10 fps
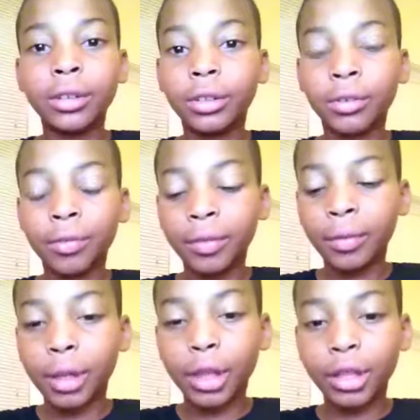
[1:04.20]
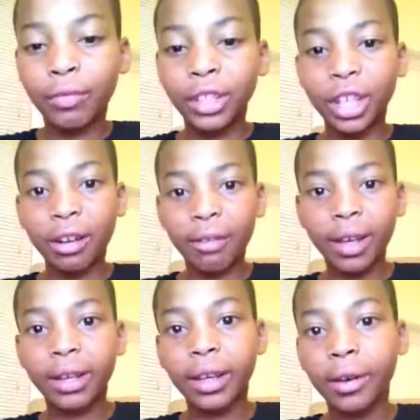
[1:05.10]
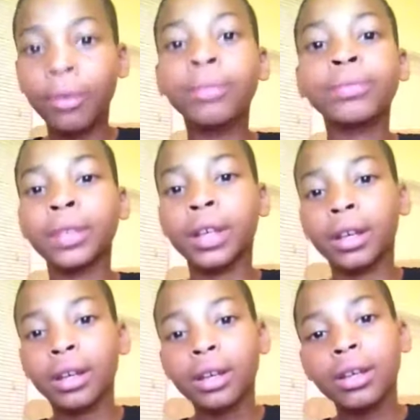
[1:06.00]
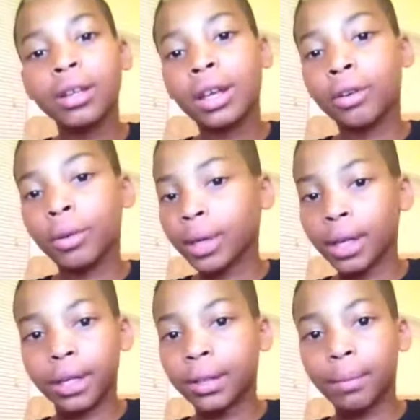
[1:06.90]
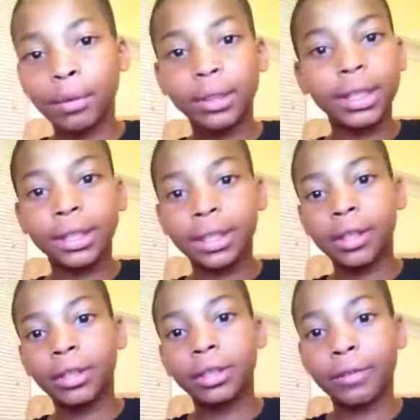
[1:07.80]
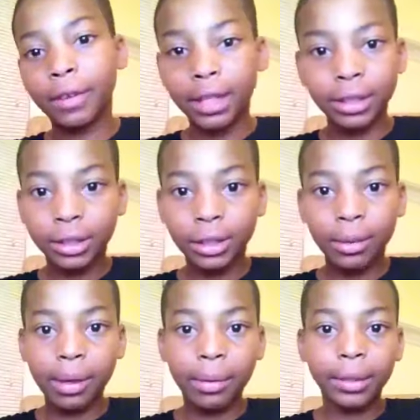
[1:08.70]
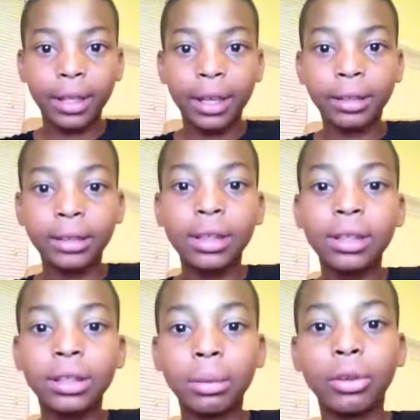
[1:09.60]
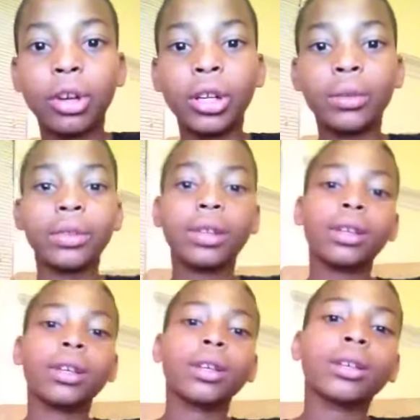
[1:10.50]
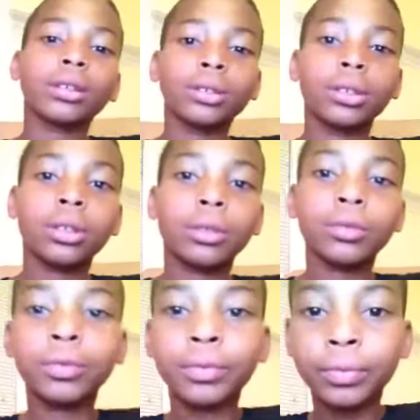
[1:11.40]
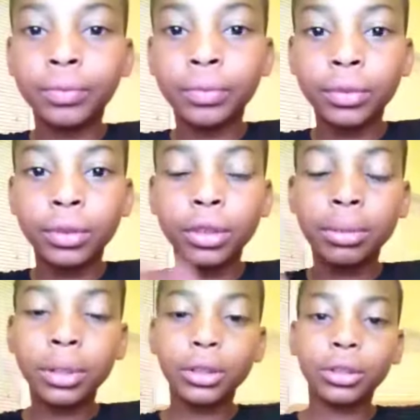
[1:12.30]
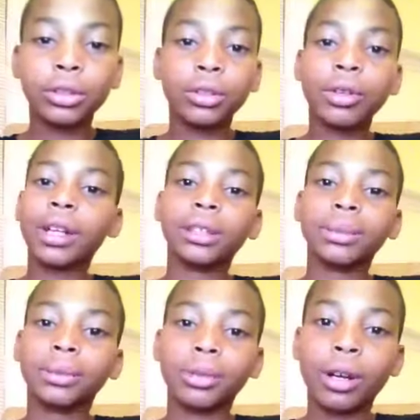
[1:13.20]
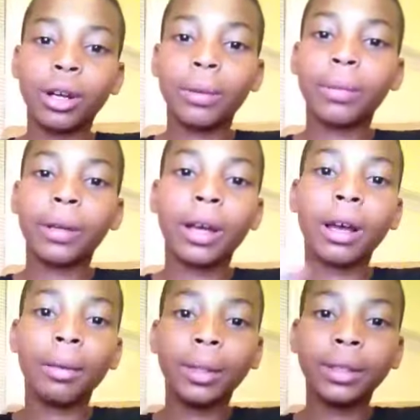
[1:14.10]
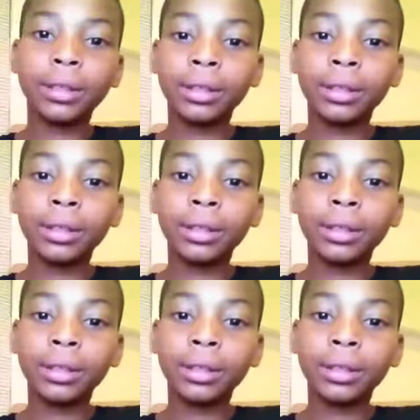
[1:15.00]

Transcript: with the regenerated tail. Yeah, I don't know what kind of morph she is either. So if you guys can just help me out with that, that'd be great. So just make sure you guys subscribe and comment